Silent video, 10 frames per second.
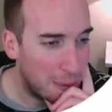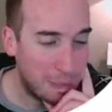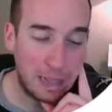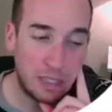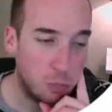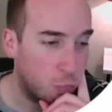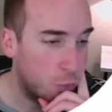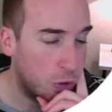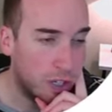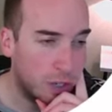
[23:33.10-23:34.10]
I mean, it's
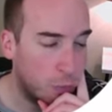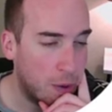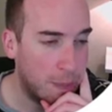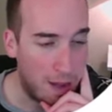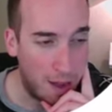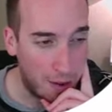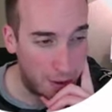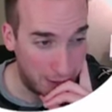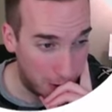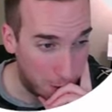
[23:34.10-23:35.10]
really ripping hot
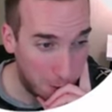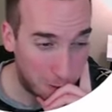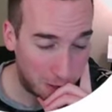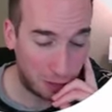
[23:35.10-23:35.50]
right now,